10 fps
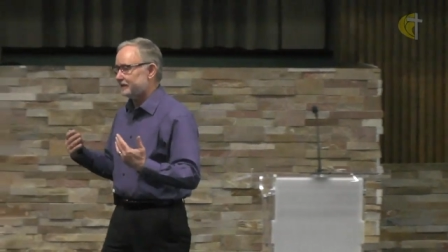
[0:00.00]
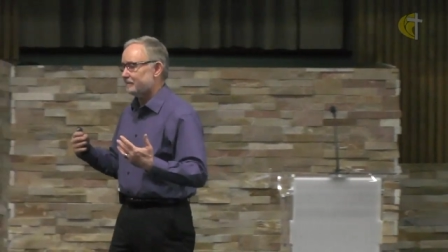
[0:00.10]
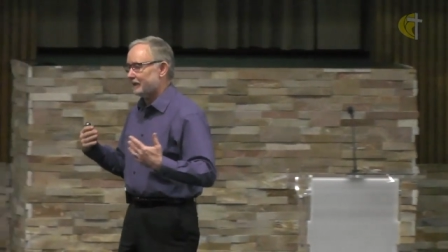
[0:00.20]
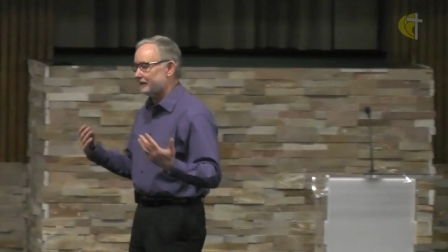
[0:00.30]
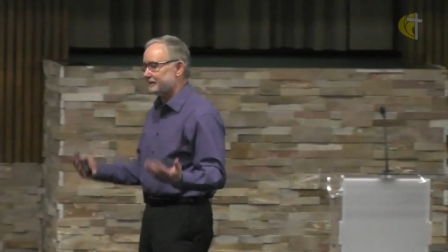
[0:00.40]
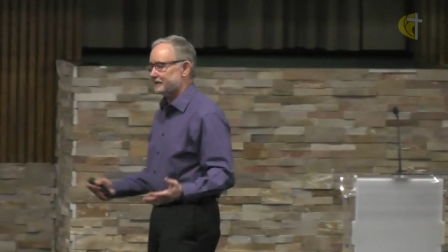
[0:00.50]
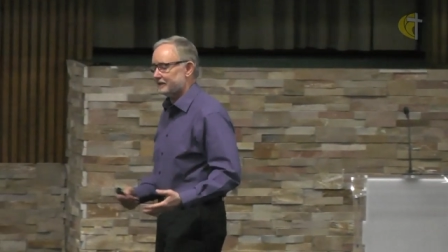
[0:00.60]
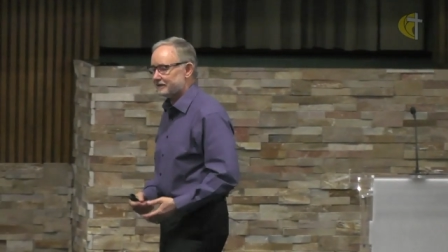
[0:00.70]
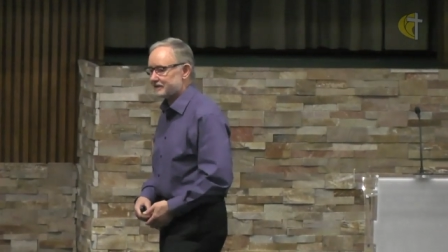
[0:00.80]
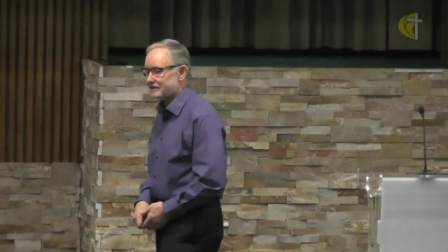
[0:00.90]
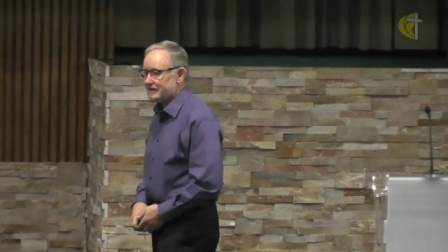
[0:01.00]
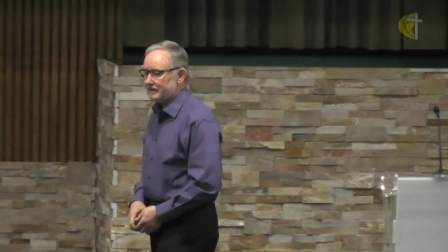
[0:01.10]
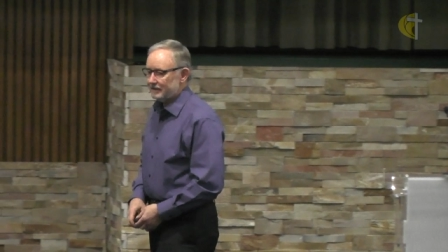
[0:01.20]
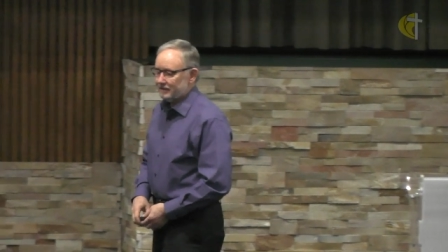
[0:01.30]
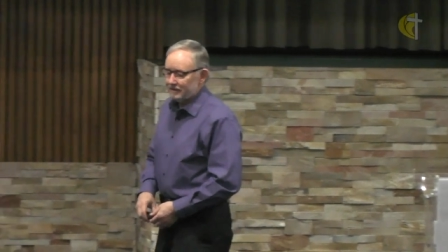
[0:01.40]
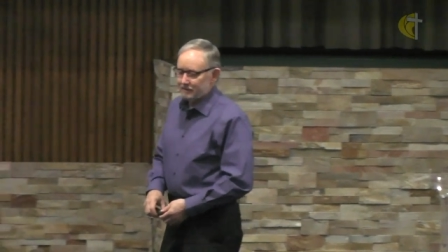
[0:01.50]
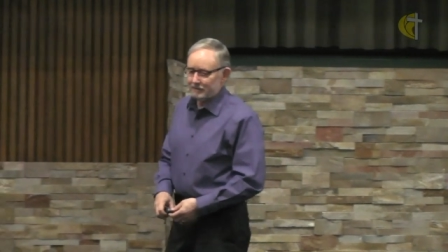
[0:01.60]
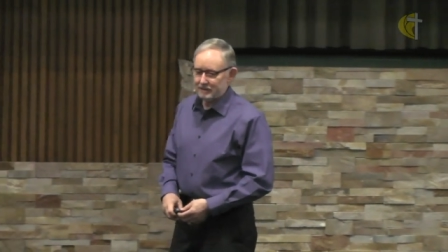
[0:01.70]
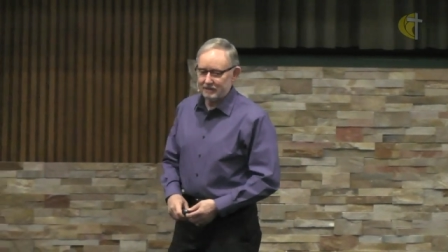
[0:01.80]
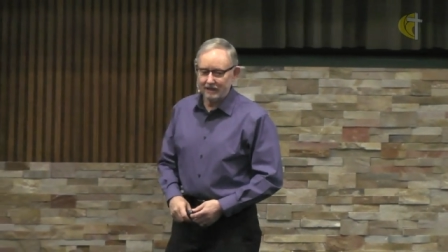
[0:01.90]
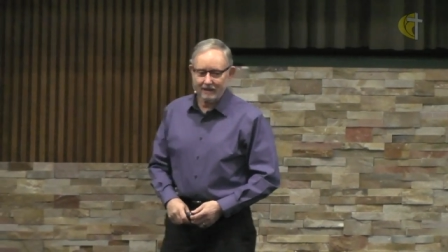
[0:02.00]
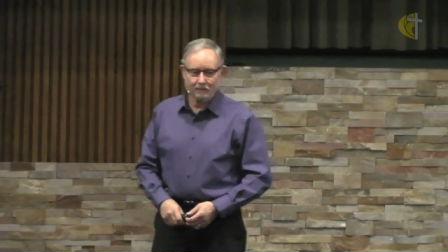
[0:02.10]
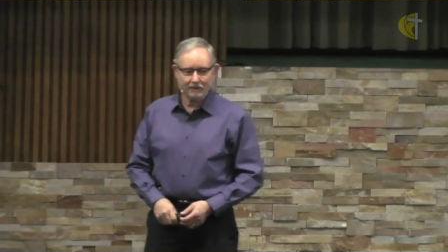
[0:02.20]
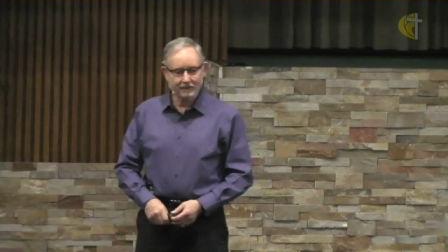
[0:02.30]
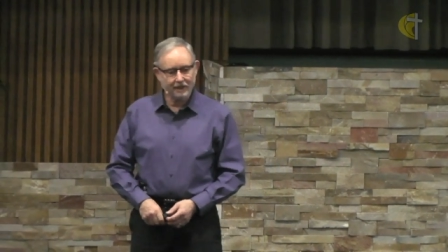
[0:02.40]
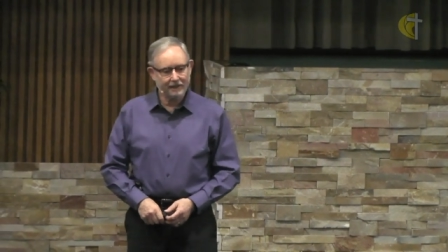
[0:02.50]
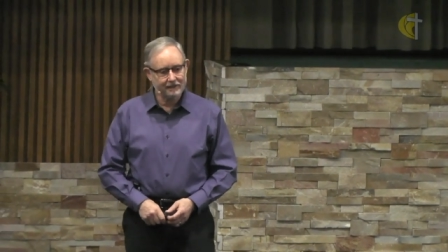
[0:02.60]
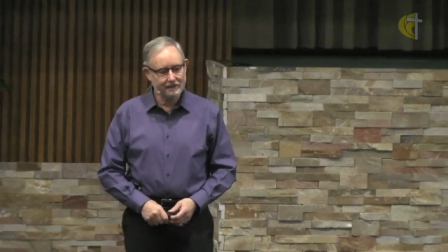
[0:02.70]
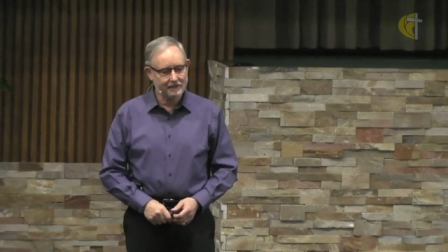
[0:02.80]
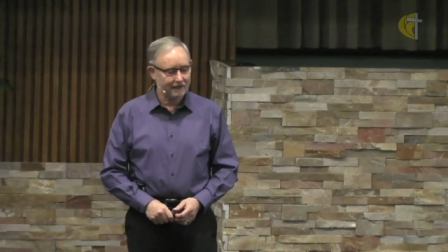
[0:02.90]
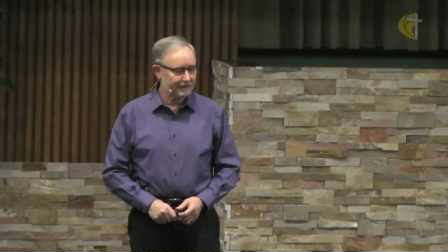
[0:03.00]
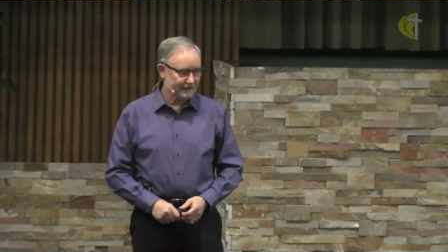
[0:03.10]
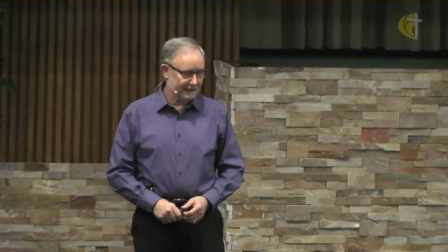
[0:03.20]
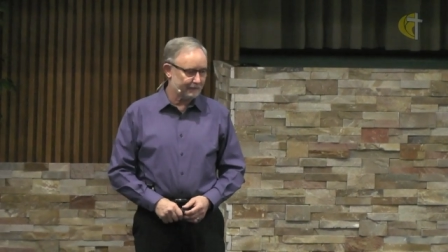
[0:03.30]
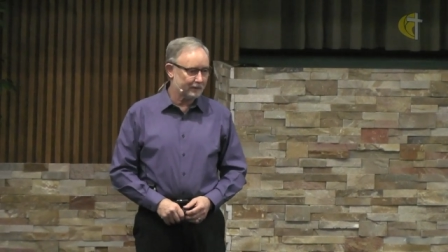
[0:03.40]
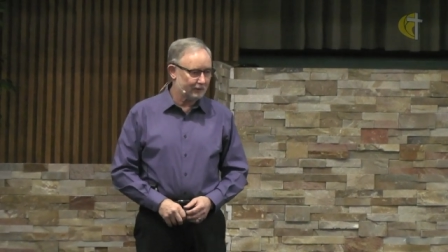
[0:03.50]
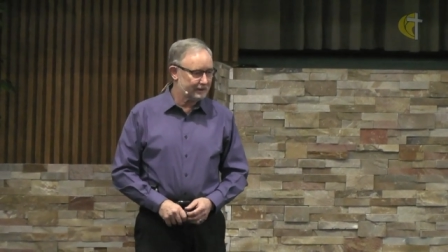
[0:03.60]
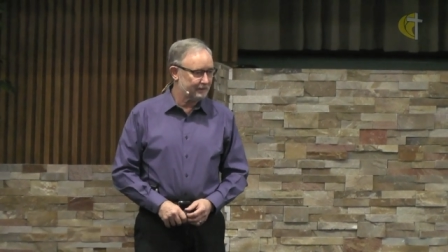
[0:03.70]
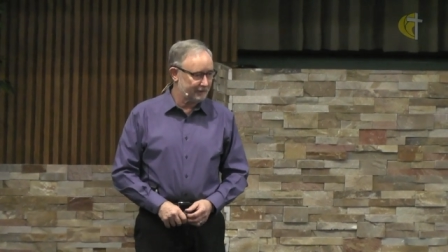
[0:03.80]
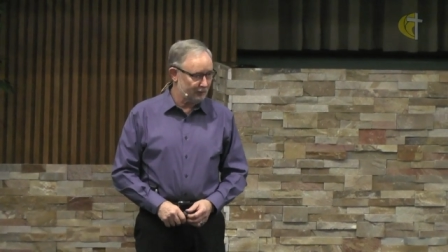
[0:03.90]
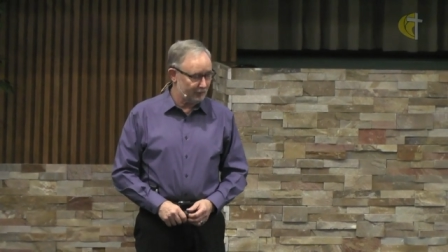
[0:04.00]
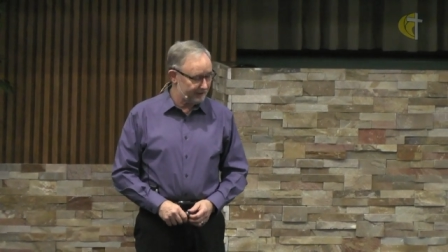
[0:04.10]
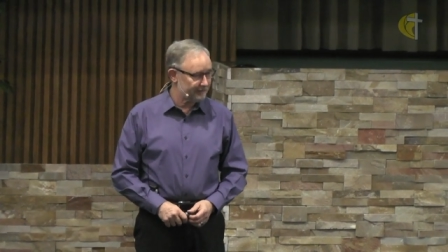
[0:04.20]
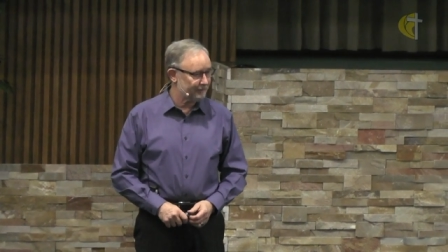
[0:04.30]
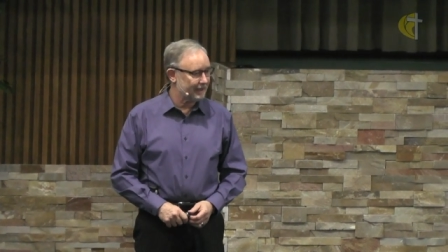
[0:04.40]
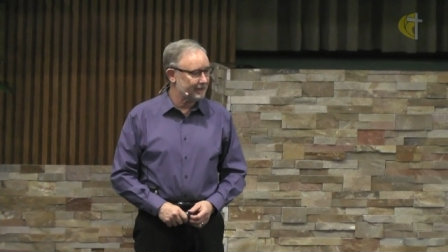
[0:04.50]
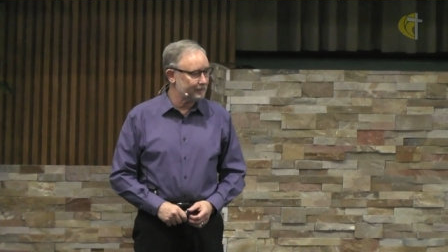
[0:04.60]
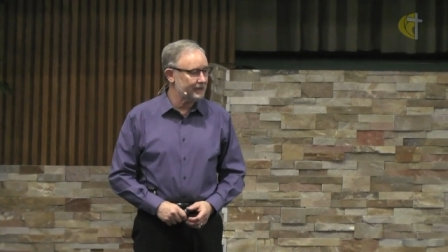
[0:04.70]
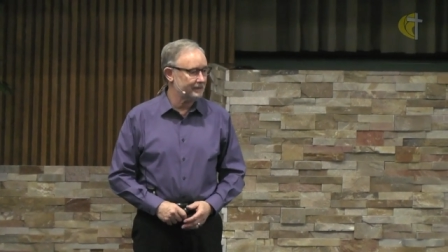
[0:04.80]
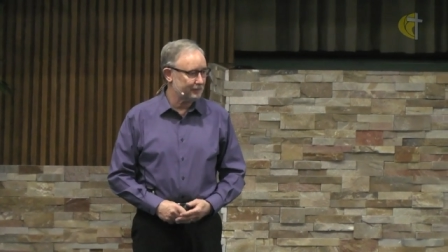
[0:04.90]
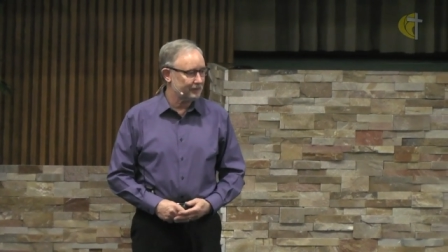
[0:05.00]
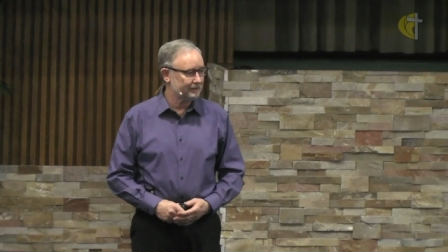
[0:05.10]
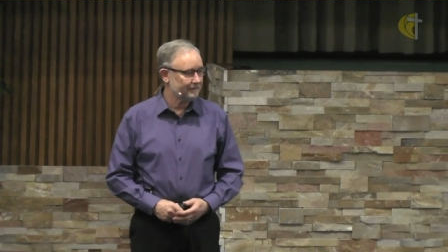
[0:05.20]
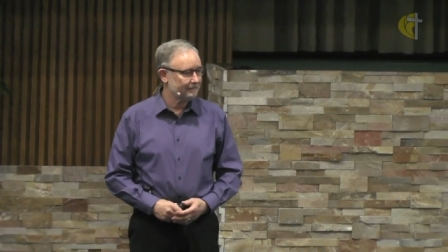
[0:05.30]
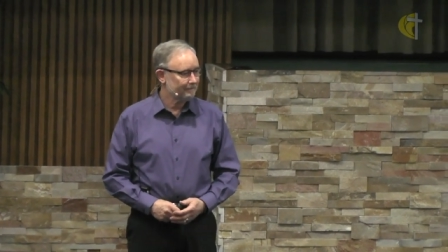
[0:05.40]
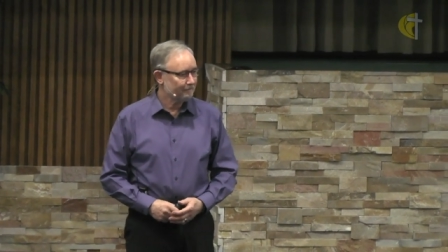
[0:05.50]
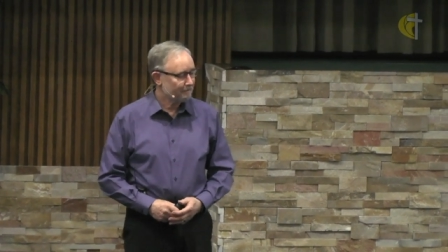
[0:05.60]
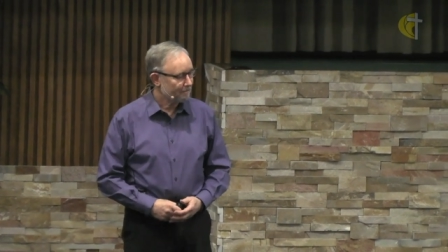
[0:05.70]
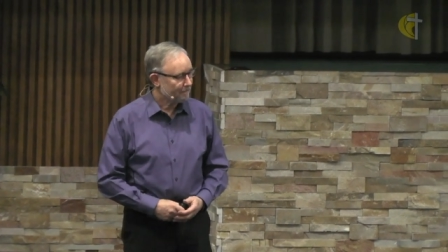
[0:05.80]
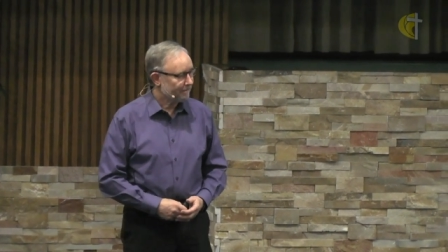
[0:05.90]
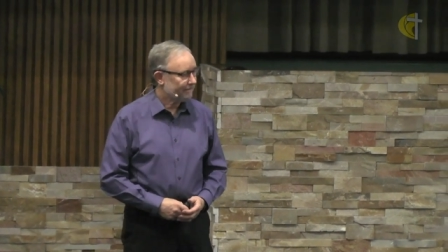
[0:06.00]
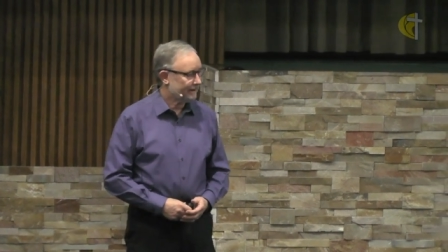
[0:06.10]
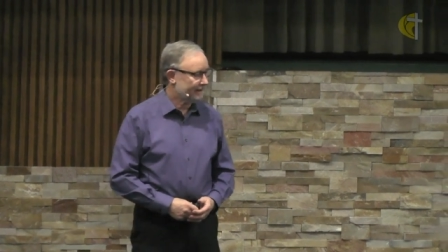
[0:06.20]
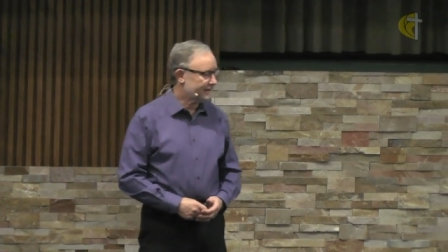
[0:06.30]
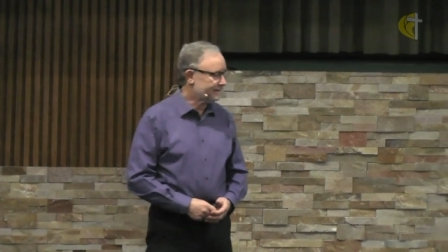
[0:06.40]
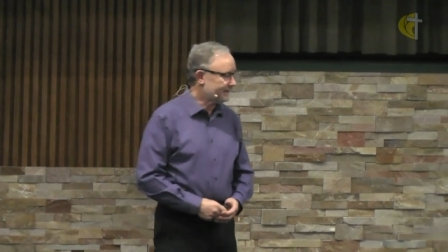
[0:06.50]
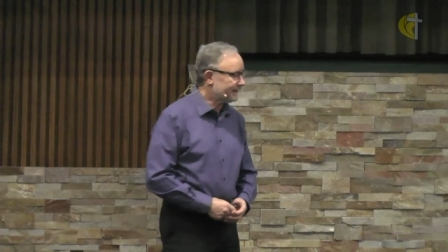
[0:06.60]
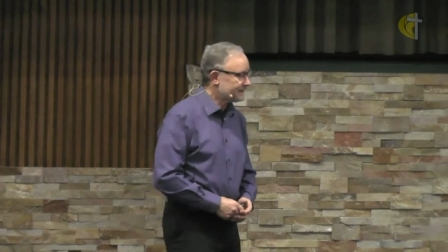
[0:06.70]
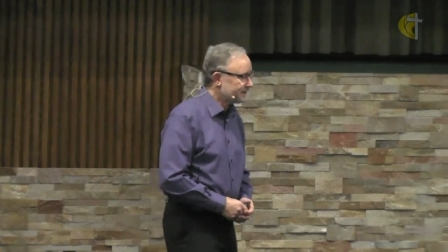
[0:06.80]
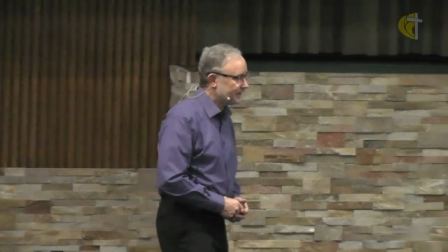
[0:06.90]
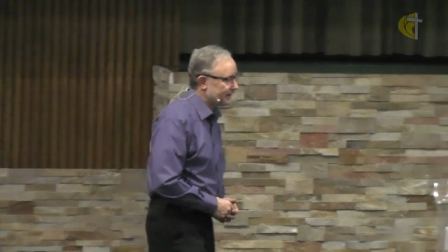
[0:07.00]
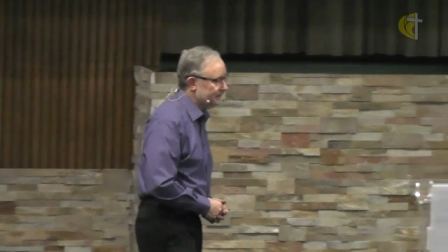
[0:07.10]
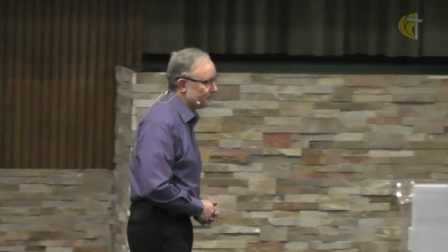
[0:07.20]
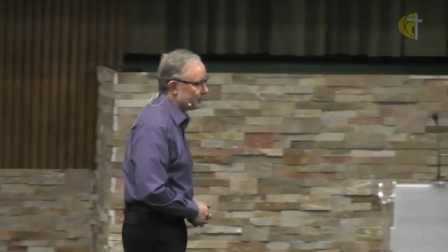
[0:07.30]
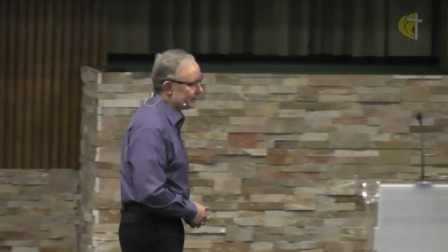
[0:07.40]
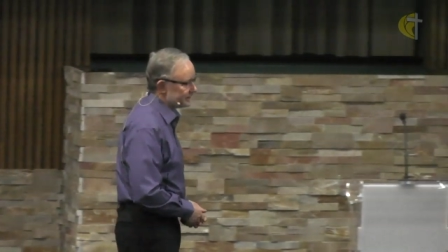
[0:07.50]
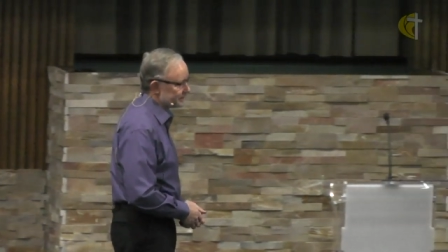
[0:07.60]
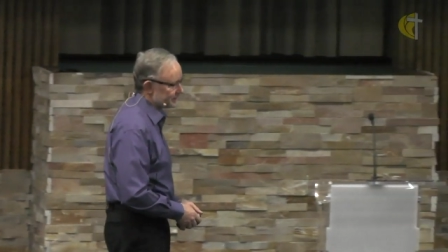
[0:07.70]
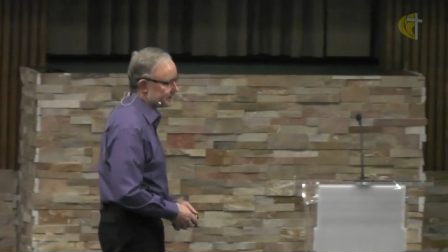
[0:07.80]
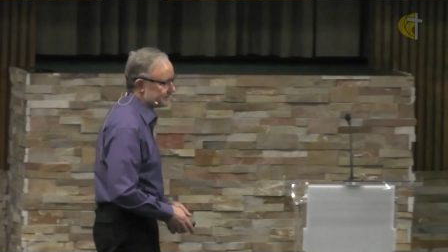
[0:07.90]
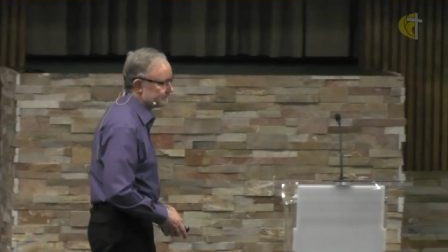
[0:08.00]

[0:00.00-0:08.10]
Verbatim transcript: about this. There is a time when God decided, I'm going to be with my people. Uh, that time was